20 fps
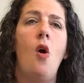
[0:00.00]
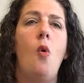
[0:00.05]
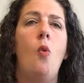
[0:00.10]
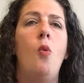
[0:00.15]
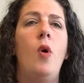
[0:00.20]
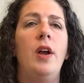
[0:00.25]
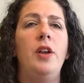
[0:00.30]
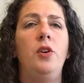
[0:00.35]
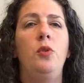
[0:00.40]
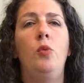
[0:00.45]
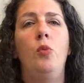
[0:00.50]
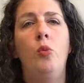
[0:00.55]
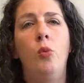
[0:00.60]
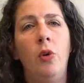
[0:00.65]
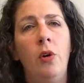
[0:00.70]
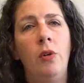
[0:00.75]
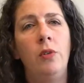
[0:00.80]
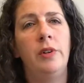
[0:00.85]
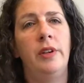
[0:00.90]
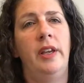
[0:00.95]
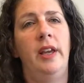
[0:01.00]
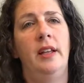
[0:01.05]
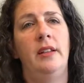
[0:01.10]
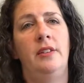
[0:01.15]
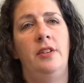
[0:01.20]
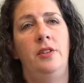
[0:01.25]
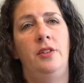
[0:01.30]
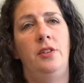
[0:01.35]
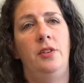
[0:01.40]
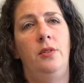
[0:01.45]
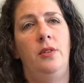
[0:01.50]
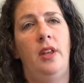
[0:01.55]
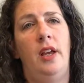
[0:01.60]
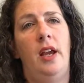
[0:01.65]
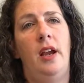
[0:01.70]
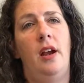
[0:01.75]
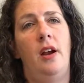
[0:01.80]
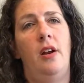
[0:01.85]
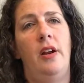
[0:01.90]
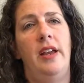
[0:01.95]
What you won't get to do
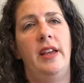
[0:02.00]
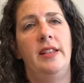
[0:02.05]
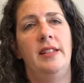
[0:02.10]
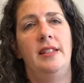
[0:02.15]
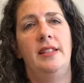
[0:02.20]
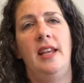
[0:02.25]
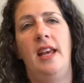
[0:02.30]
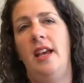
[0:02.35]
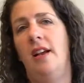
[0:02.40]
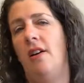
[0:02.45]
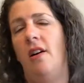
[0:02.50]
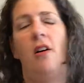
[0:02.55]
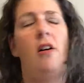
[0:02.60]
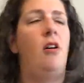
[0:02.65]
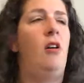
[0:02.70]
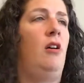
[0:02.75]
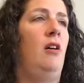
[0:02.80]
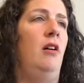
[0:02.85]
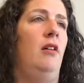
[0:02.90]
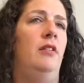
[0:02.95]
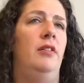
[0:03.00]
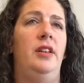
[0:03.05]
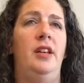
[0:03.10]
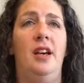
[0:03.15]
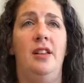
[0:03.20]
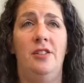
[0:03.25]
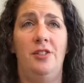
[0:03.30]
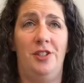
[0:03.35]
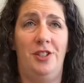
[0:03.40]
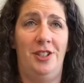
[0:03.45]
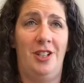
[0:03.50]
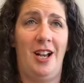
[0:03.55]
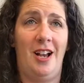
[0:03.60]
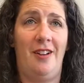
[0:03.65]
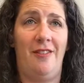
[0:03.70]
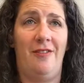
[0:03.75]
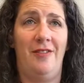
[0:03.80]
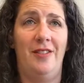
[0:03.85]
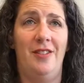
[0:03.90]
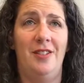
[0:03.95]
there is take all the other stuff.
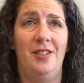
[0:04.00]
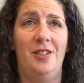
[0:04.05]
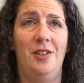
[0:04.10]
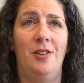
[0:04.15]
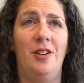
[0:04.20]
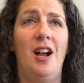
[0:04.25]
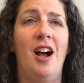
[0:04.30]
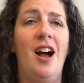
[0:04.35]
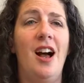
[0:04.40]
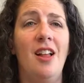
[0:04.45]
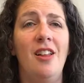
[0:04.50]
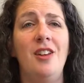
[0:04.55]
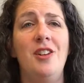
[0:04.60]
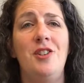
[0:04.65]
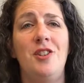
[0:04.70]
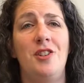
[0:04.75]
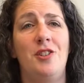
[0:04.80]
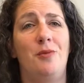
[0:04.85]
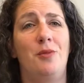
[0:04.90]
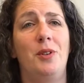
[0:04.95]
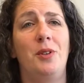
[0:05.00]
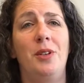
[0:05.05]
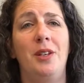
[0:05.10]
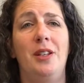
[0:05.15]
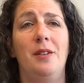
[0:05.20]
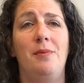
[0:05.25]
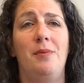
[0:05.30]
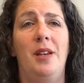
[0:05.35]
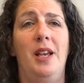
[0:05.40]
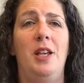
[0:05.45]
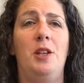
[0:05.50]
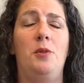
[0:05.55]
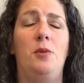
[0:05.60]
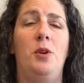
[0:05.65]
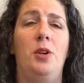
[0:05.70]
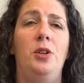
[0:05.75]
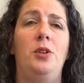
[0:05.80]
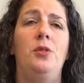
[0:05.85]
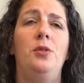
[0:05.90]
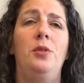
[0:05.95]
So college is really the place
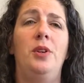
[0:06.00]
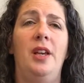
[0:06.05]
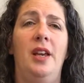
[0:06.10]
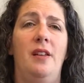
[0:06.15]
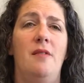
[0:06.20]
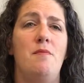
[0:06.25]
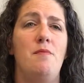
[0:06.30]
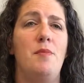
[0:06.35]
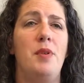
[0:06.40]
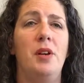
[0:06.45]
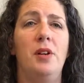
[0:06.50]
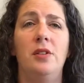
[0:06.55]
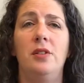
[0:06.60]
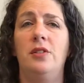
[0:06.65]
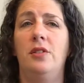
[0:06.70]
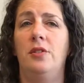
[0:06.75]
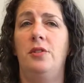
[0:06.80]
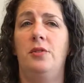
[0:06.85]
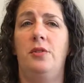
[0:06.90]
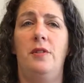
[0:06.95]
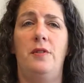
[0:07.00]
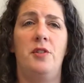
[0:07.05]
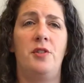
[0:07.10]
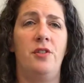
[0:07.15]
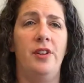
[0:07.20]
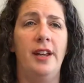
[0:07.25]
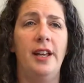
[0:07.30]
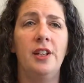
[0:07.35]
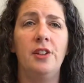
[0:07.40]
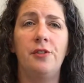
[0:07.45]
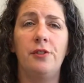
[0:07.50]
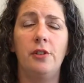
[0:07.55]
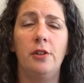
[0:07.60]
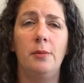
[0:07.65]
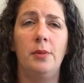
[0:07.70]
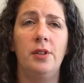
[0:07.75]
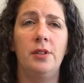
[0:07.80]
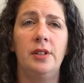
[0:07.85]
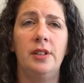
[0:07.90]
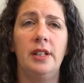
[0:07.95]
where you can build those sort of
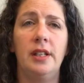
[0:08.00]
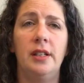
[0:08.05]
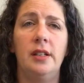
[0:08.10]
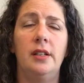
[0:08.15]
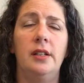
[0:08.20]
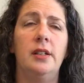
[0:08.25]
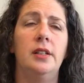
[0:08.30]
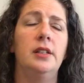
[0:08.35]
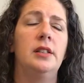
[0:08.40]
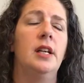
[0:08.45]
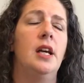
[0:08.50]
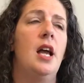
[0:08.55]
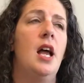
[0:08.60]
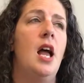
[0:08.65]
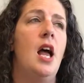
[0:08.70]
transferable skills,